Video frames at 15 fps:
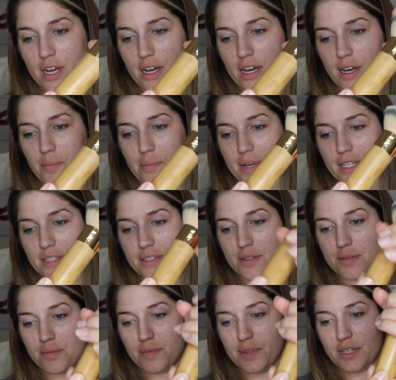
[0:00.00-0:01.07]

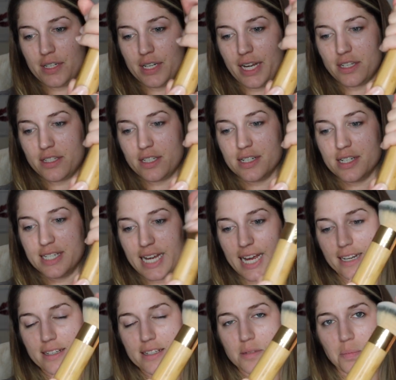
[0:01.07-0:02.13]
It's nice and
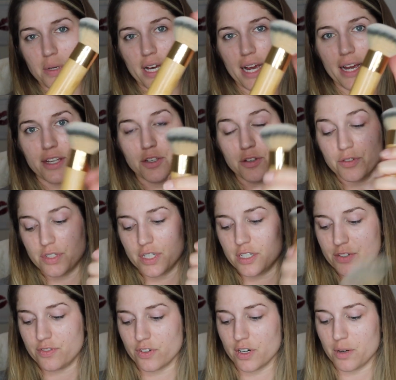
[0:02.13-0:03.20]
dense, but I use
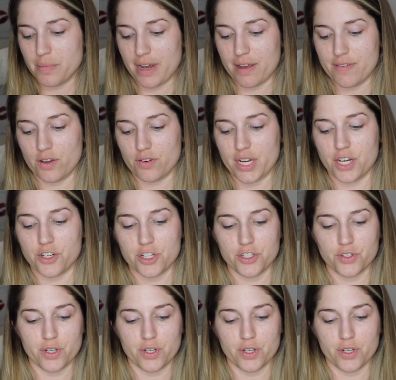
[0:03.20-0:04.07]
this for my foundation.